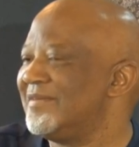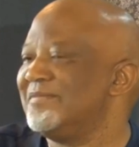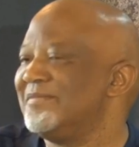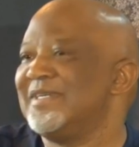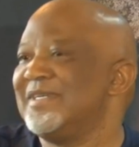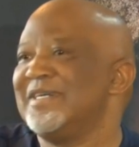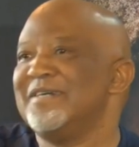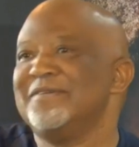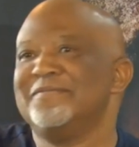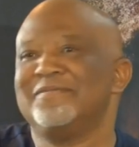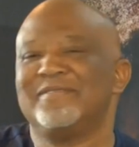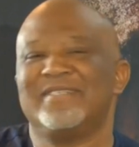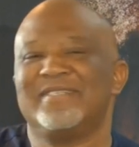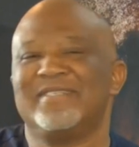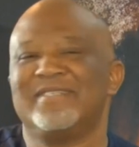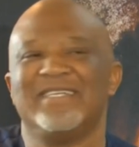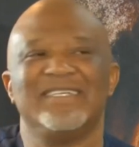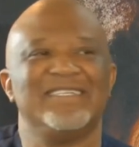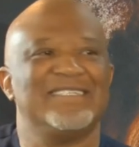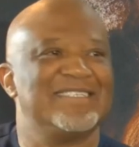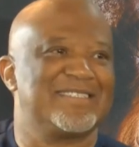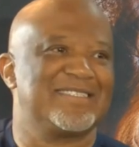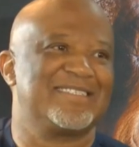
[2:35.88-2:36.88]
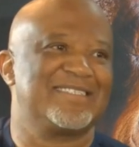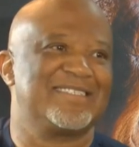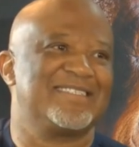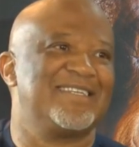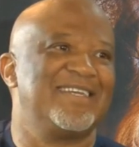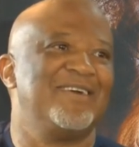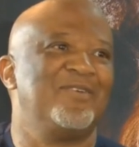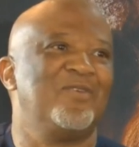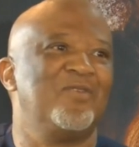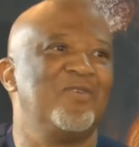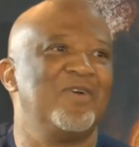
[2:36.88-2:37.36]
Sometimes they're
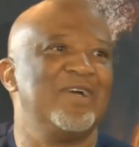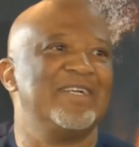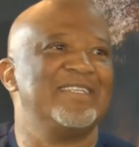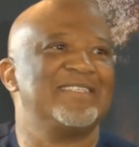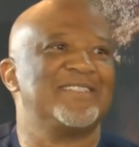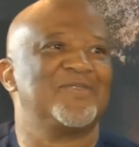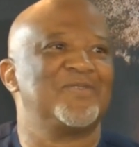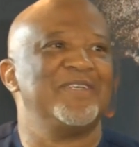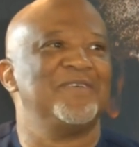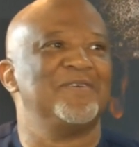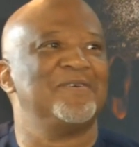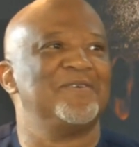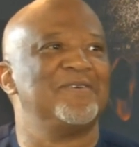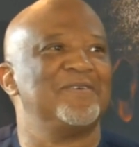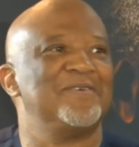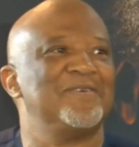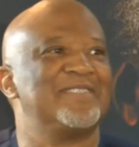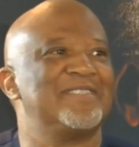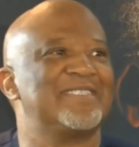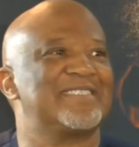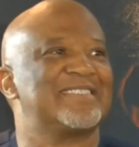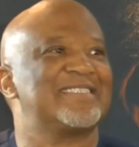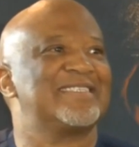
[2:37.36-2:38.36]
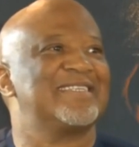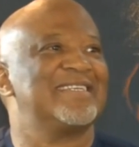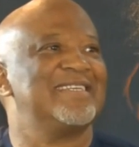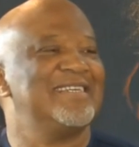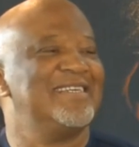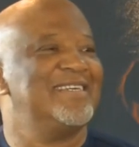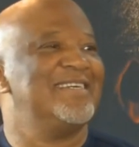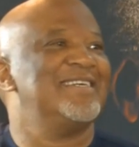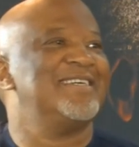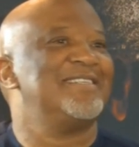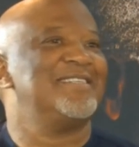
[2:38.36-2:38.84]
just words we use
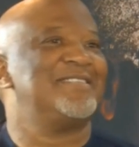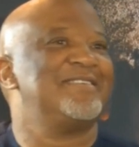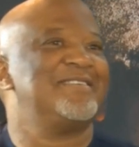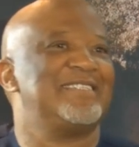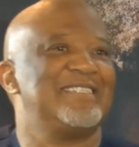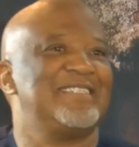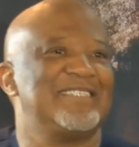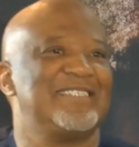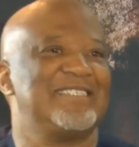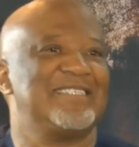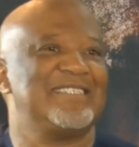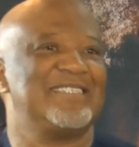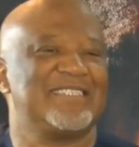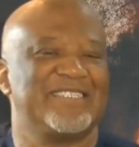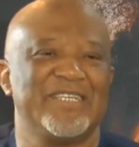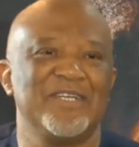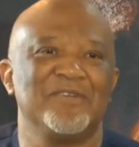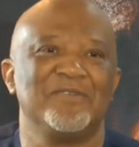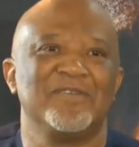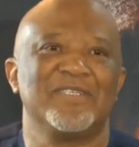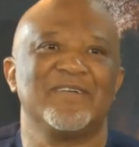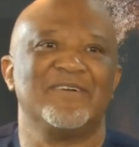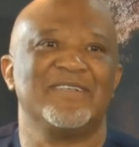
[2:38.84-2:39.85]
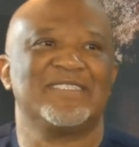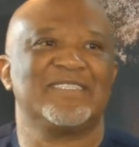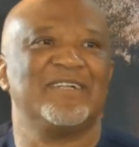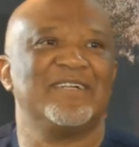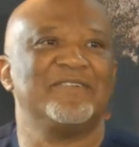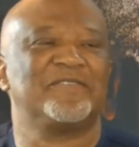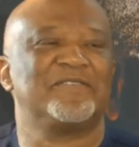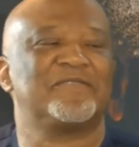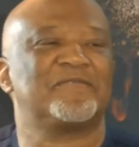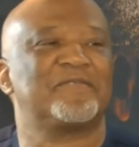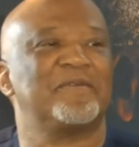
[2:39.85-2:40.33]
to distinguish
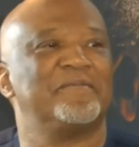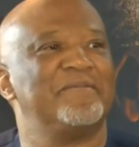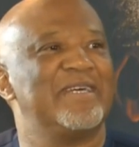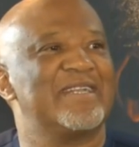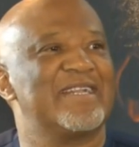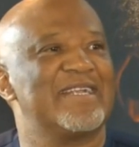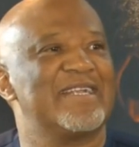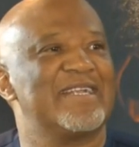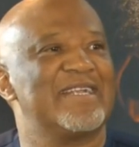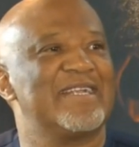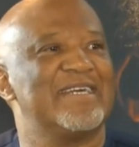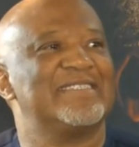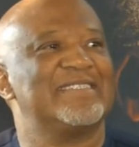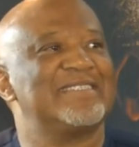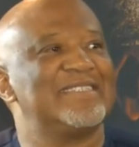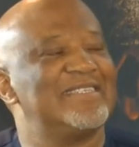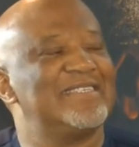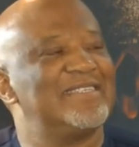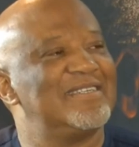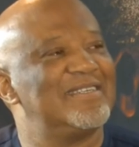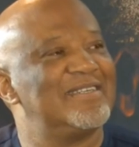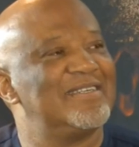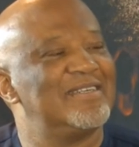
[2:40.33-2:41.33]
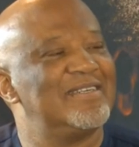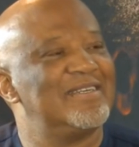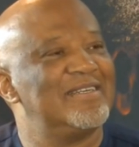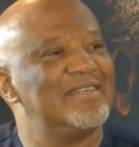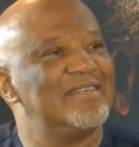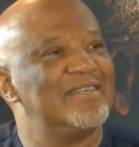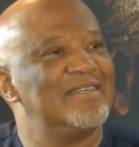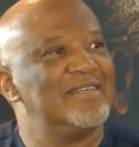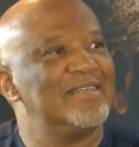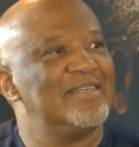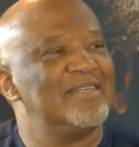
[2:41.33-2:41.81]
ourselves from the rest.
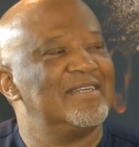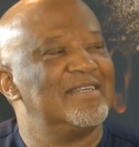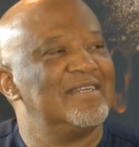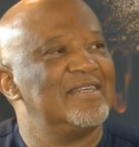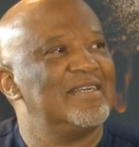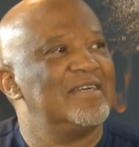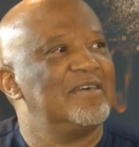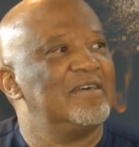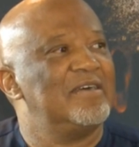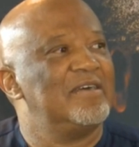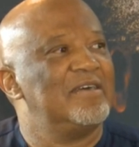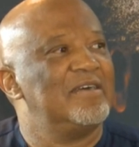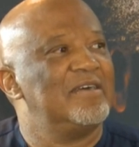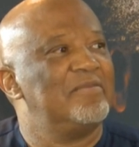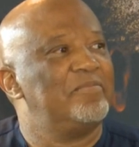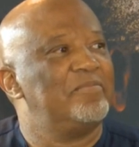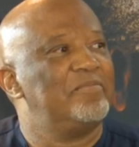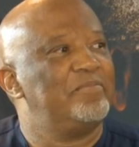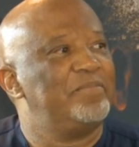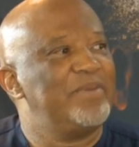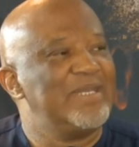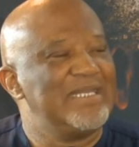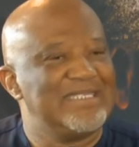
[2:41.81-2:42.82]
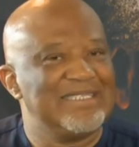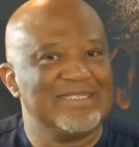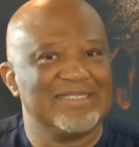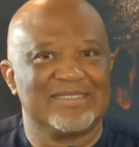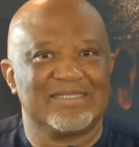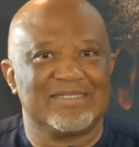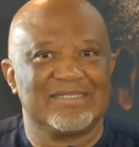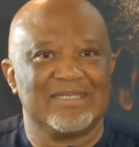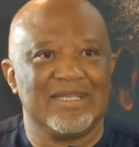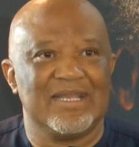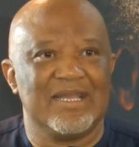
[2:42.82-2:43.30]
P
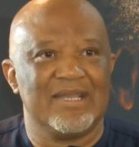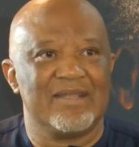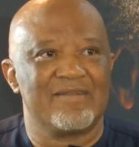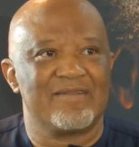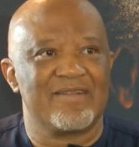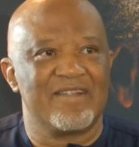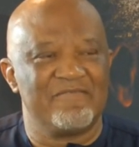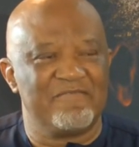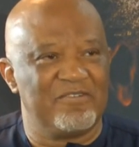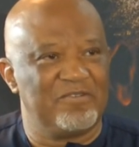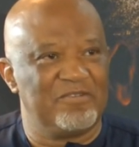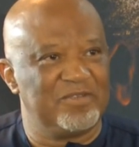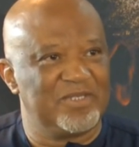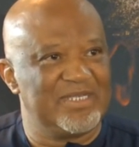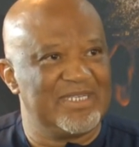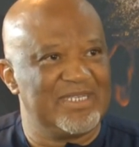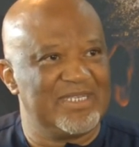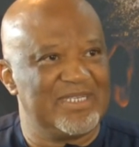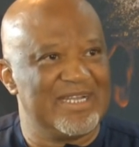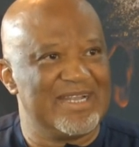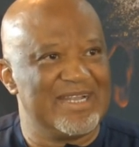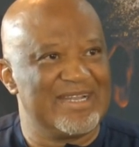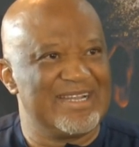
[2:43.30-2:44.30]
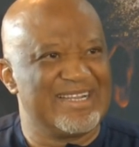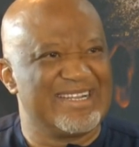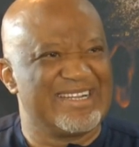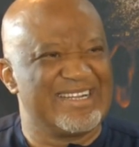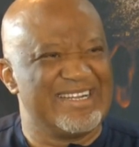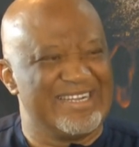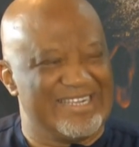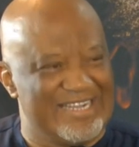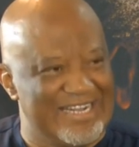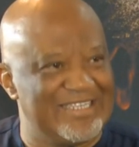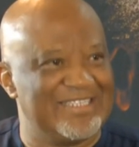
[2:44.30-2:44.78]
G's revolutionary
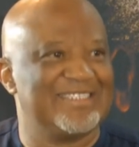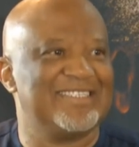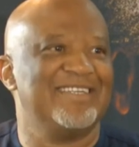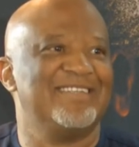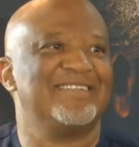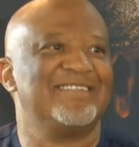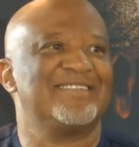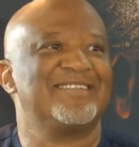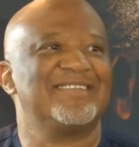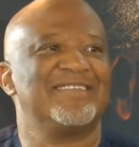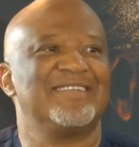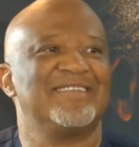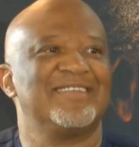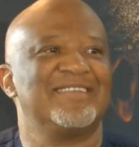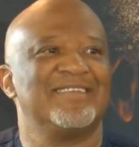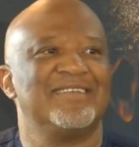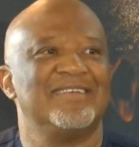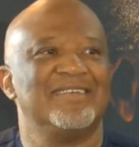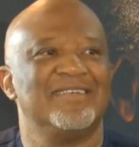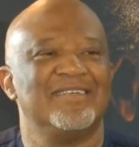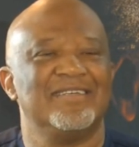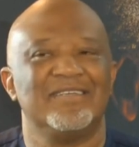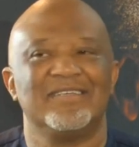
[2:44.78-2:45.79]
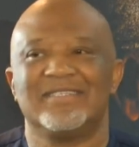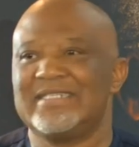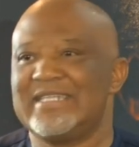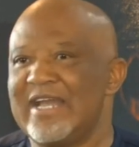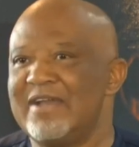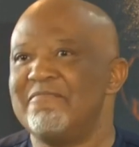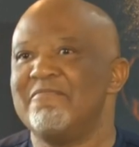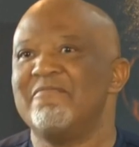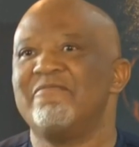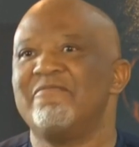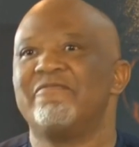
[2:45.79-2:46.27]
credentials
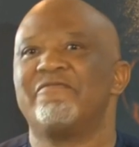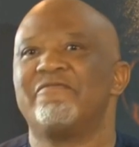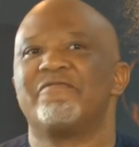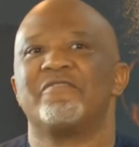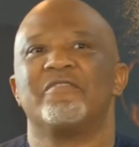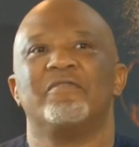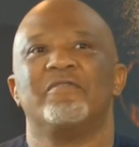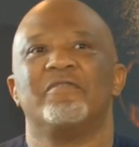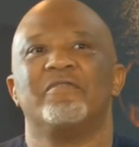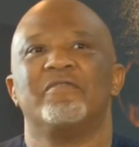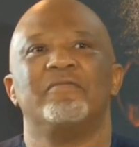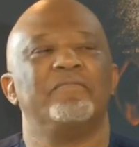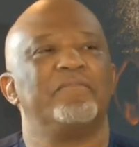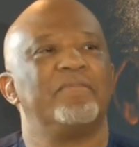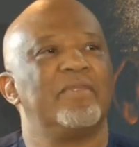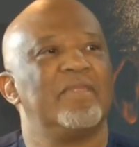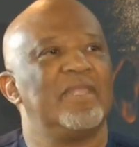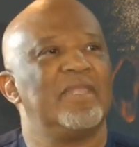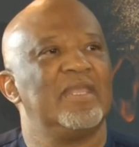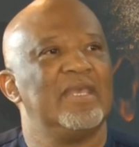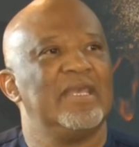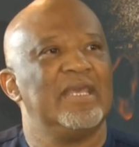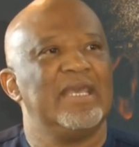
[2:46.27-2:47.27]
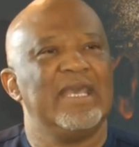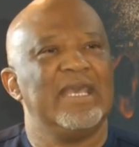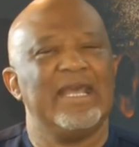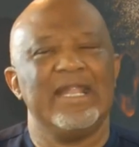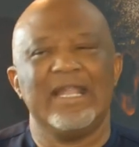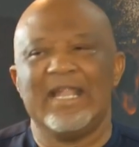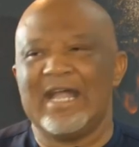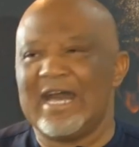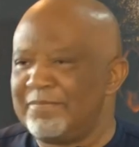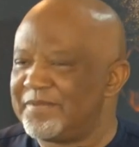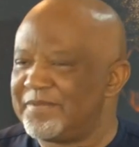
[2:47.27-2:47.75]
stem from
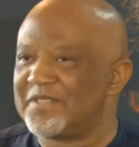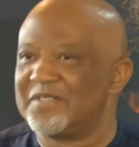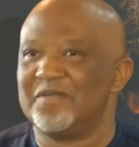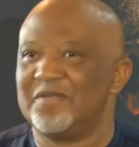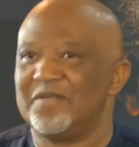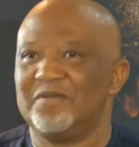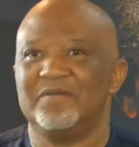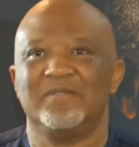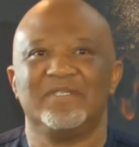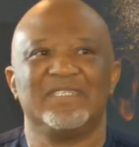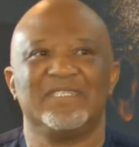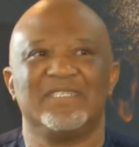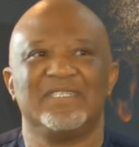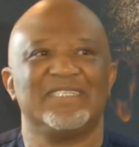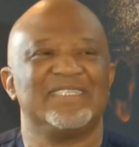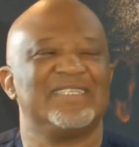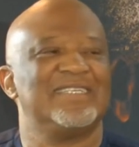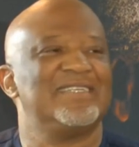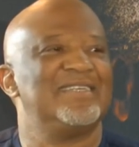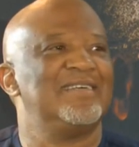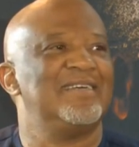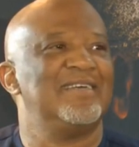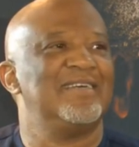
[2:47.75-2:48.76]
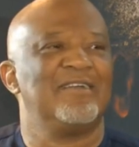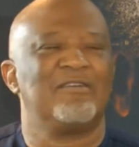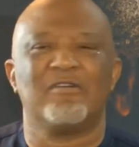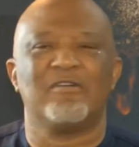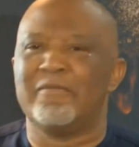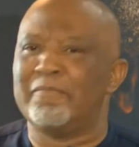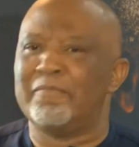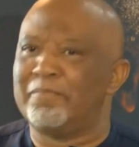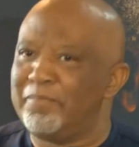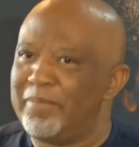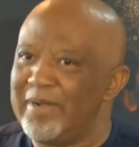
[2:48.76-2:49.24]
an absolute,
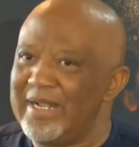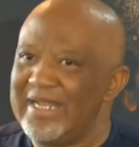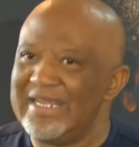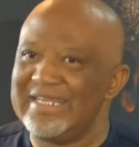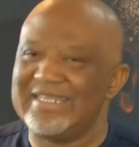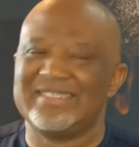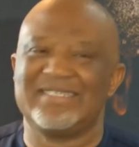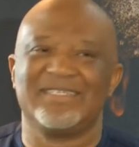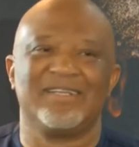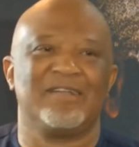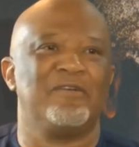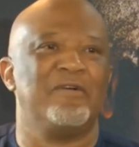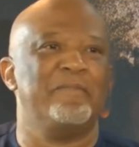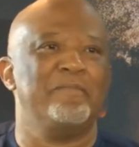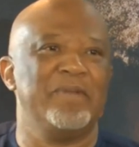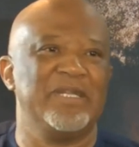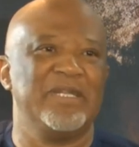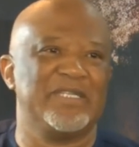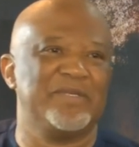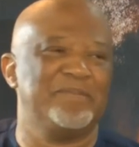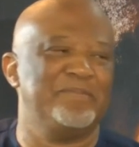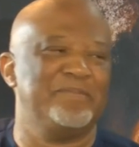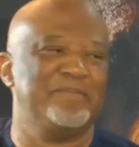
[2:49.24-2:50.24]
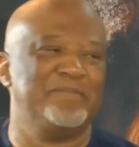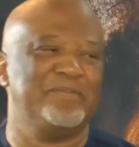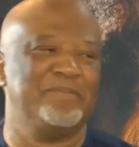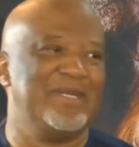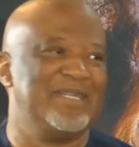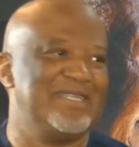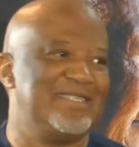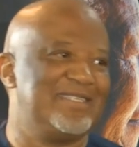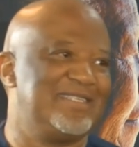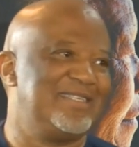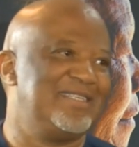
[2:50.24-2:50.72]
complete
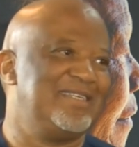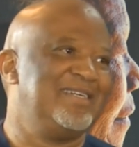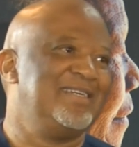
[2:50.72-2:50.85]
commitment